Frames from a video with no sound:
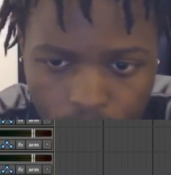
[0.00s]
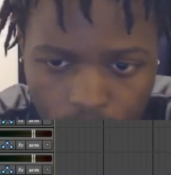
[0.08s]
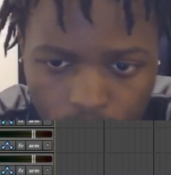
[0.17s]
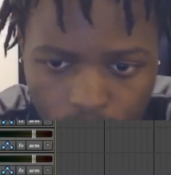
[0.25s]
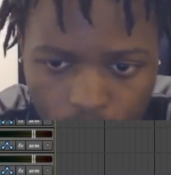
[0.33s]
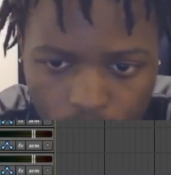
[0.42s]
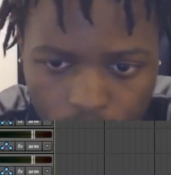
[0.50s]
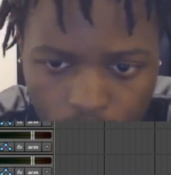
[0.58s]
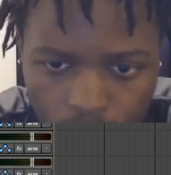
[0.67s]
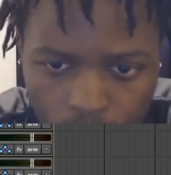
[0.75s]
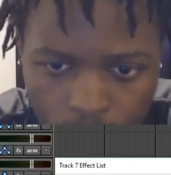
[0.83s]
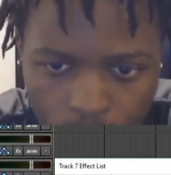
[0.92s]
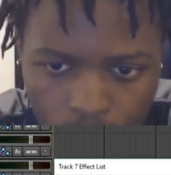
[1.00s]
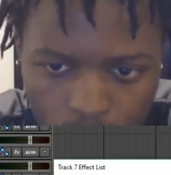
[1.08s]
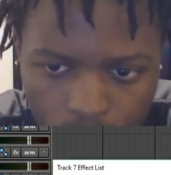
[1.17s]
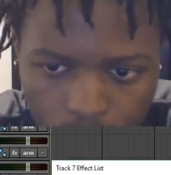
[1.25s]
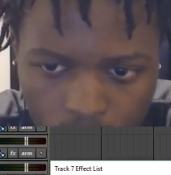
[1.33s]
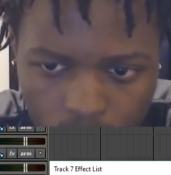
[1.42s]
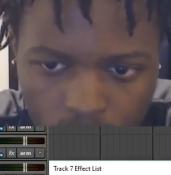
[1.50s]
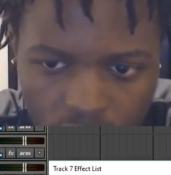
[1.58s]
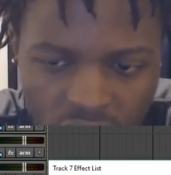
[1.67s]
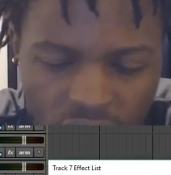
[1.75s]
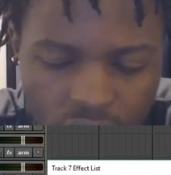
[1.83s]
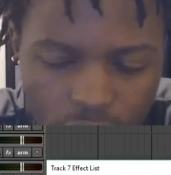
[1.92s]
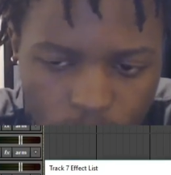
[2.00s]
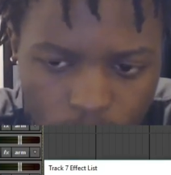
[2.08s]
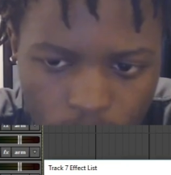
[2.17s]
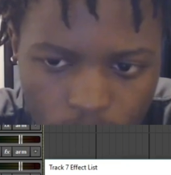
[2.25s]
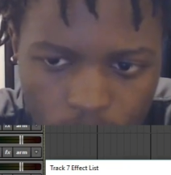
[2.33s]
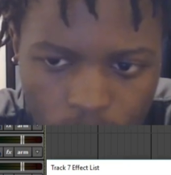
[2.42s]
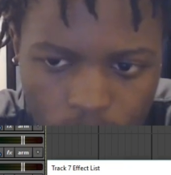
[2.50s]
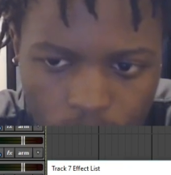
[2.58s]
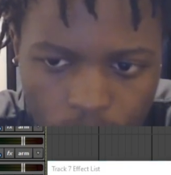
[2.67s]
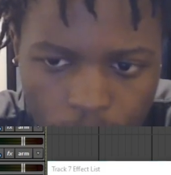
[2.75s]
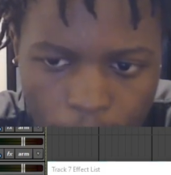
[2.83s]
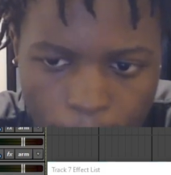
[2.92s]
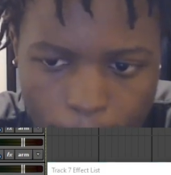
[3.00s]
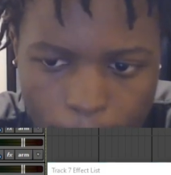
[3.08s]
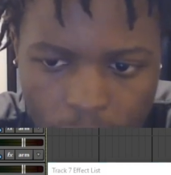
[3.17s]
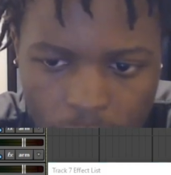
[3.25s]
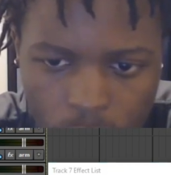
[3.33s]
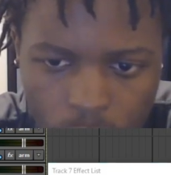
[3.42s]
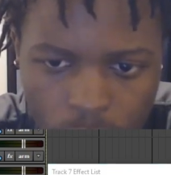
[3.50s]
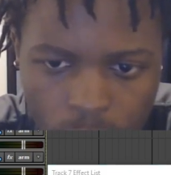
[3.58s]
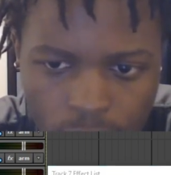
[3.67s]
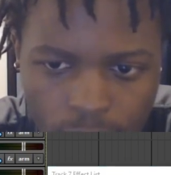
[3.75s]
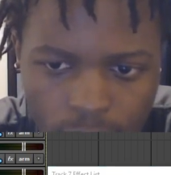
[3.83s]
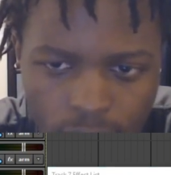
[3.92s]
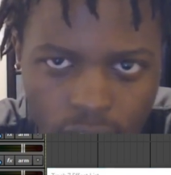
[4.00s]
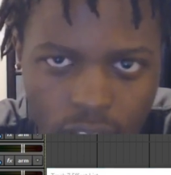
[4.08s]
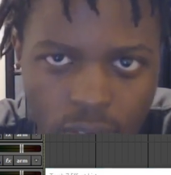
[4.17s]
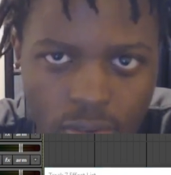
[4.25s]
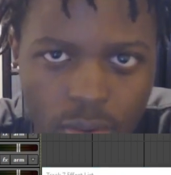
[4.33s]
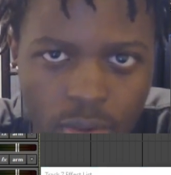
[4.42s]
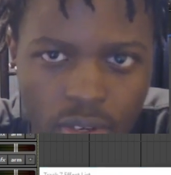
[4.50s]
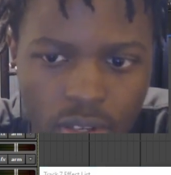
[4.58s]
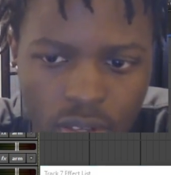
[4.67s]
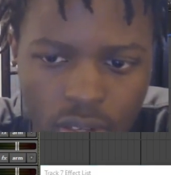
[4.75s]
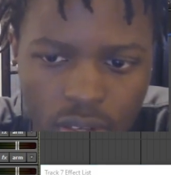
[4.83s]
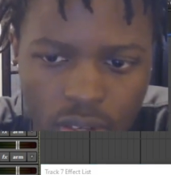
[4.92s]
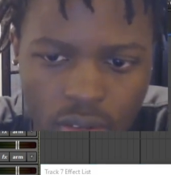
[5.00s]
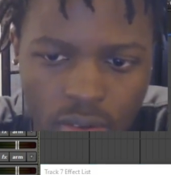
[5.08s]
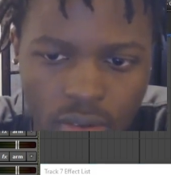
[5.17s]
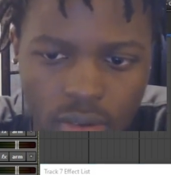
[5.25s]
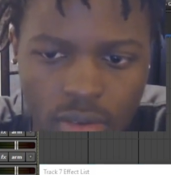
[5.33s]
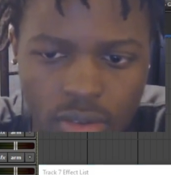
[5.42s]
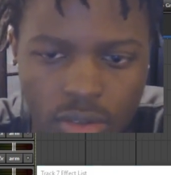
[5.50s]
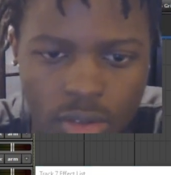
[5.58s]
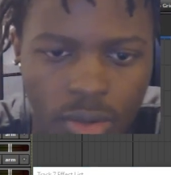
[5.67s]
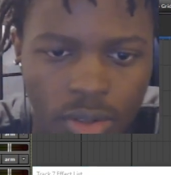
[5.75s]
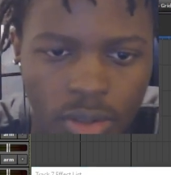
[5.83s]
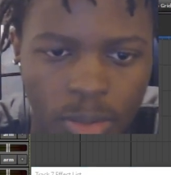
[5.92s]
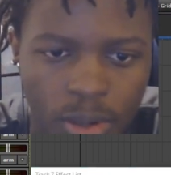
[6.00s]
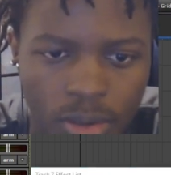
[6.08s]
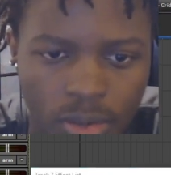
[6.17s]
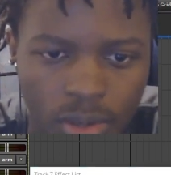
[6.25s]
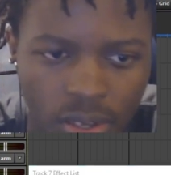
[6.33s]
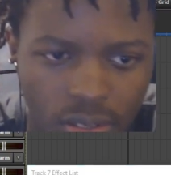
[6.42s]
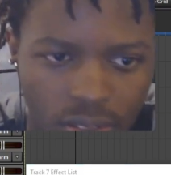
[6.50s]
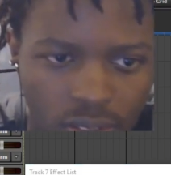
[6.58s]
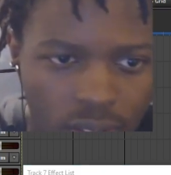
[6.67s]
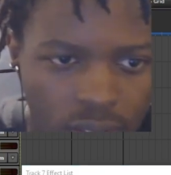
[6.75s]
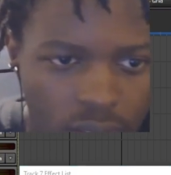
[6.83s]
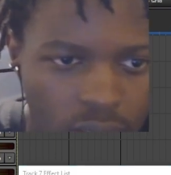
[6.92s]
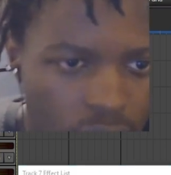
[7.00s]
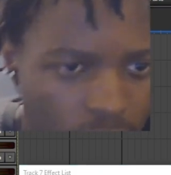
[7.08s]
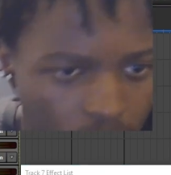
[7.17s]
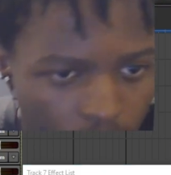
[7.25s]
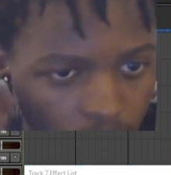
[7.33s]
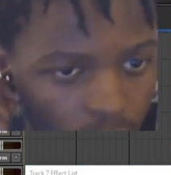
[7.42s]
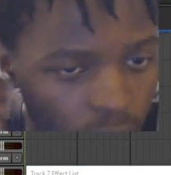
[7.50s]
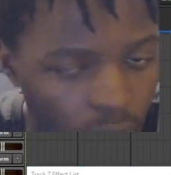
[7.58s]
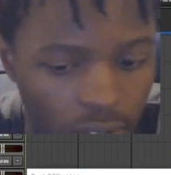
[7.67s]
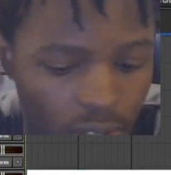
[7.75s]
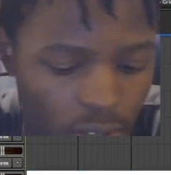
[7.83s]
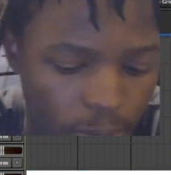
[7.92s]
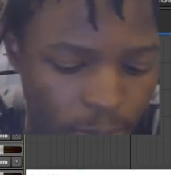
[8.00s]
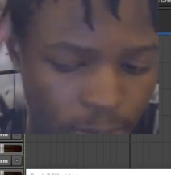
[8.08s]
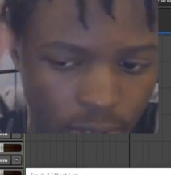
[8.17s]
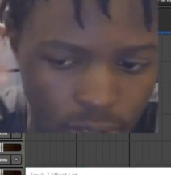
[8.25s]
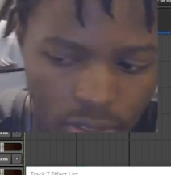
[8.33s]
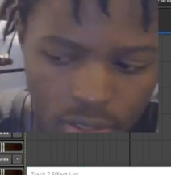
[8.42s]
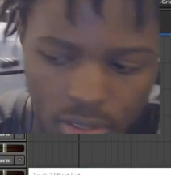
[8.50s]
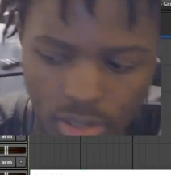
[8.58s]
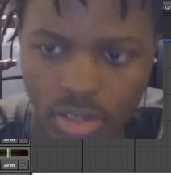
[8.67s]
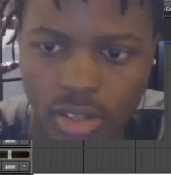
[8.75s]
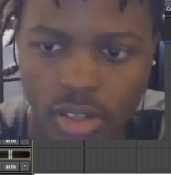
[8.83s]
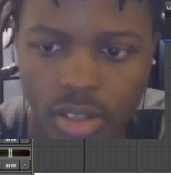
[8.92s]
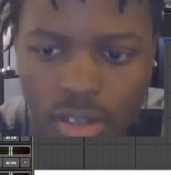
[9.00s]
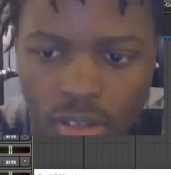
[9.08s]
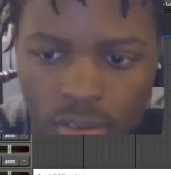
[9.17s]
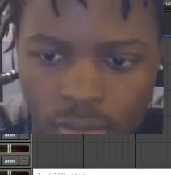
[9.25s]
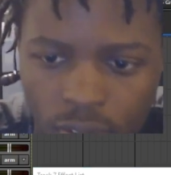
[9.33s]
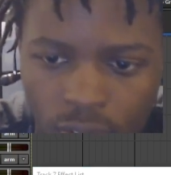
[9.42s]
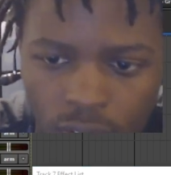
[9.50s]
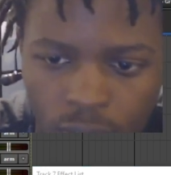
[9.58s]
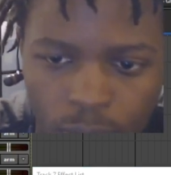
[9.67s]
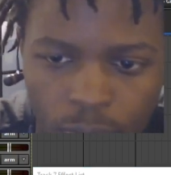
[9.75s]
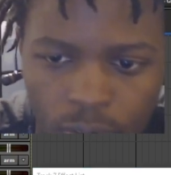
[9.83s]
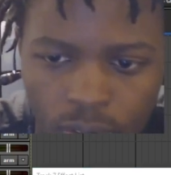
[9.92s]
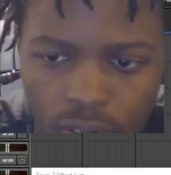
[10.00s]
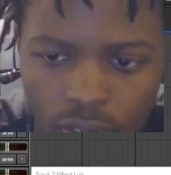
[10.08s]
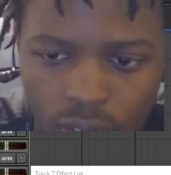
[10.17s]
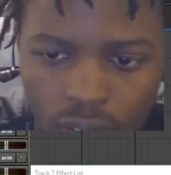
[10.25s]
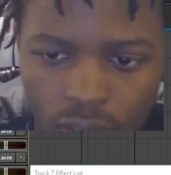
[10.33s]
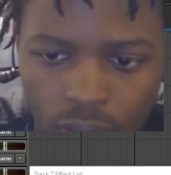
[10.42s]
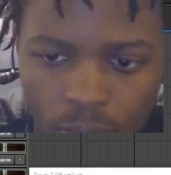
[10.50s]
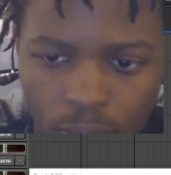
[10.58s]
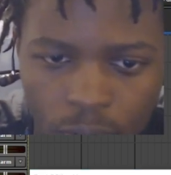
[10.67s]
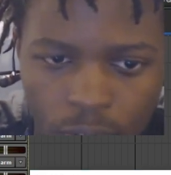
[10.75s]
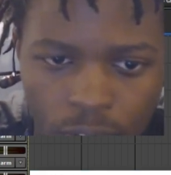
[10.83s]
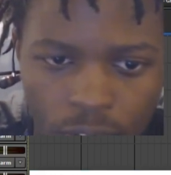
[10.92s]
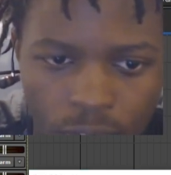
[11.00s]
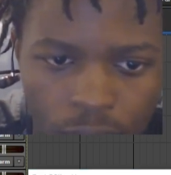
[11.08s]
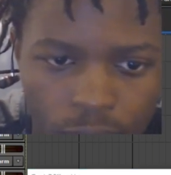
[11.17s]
I want to talk about EQ because we've never really talked about that, and I feel like it's a very important part of